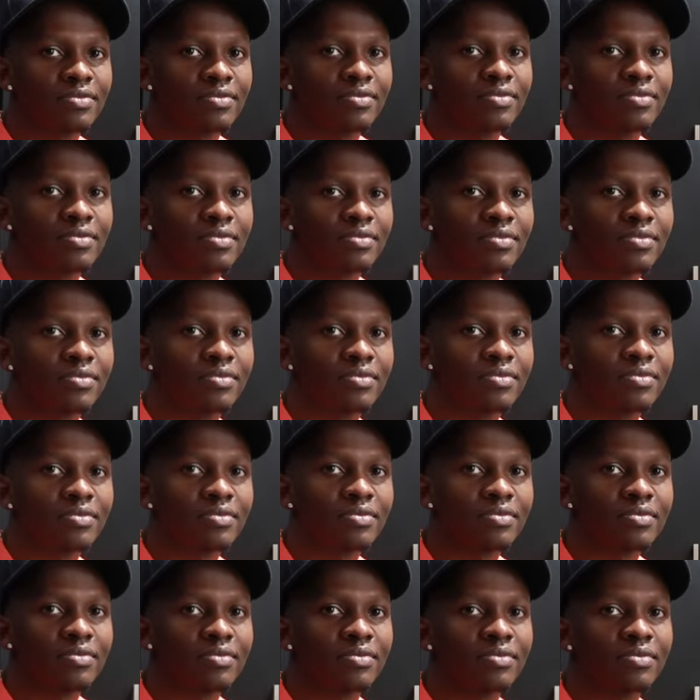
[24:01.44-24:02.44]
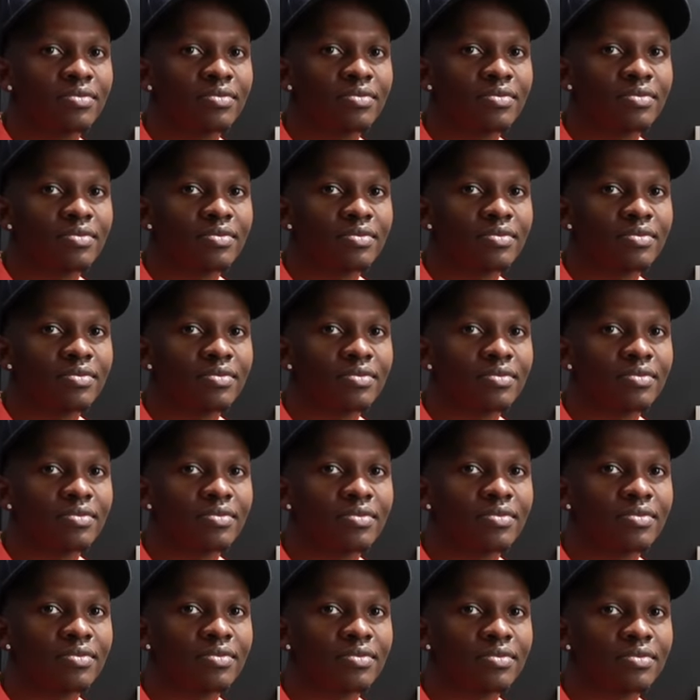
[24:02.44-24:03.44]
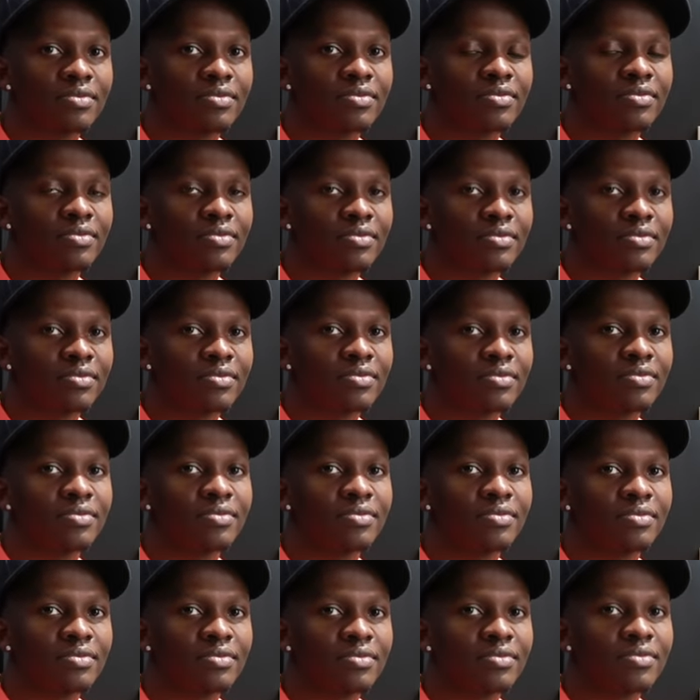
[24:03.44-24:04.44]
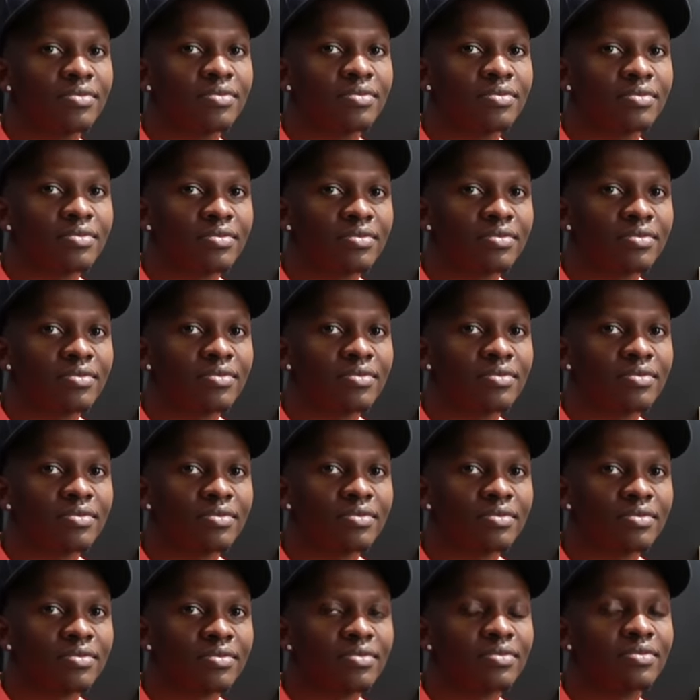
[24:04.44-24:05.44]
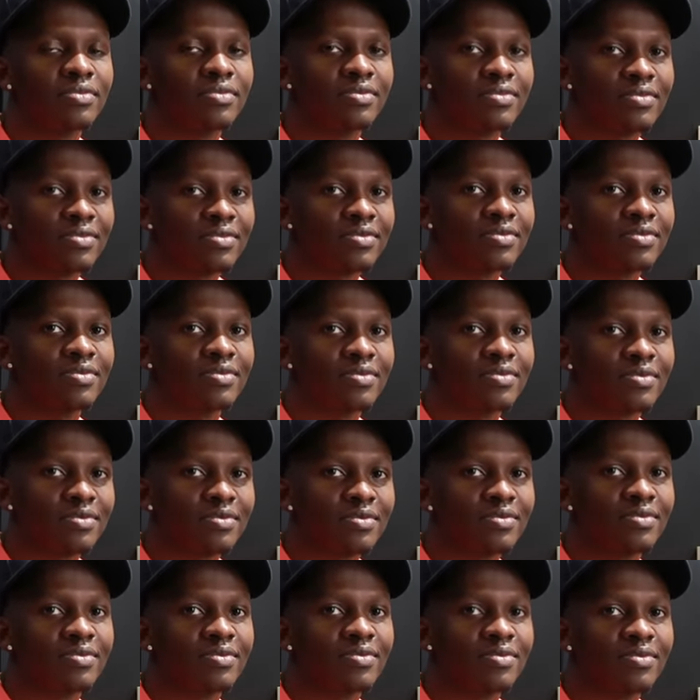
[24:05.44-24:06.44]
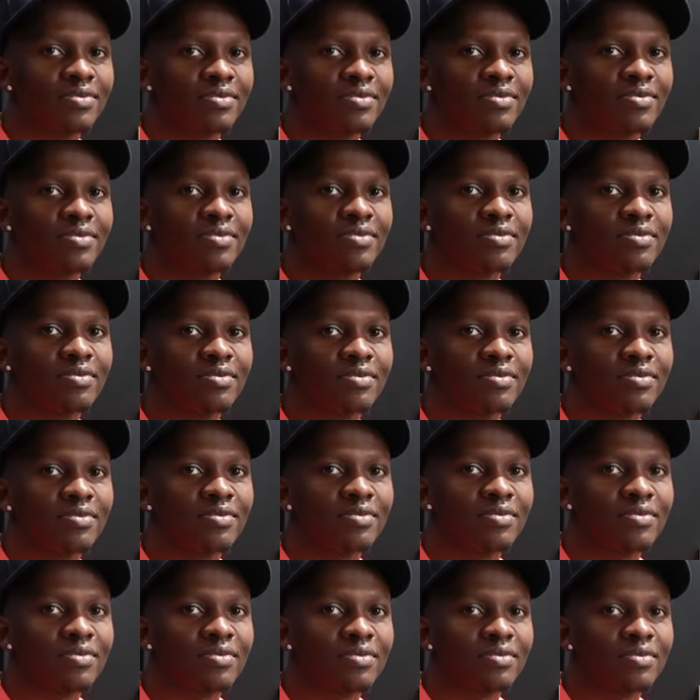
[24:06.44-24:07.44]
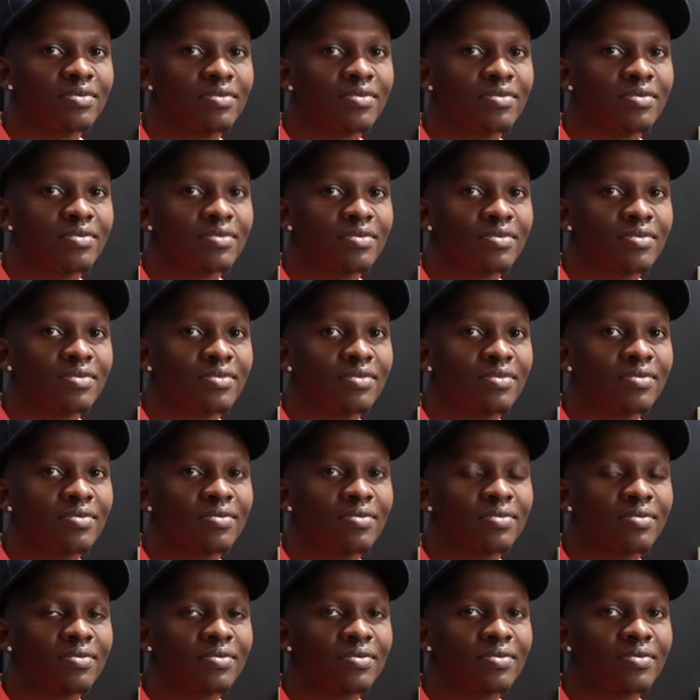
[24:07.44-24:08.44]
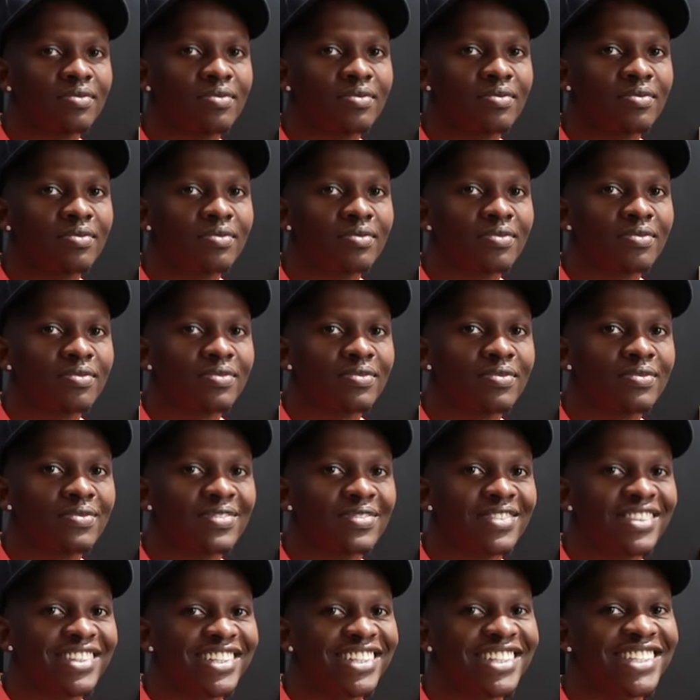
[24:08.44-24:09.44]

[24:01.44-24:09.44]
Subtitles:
This person isn't speaking.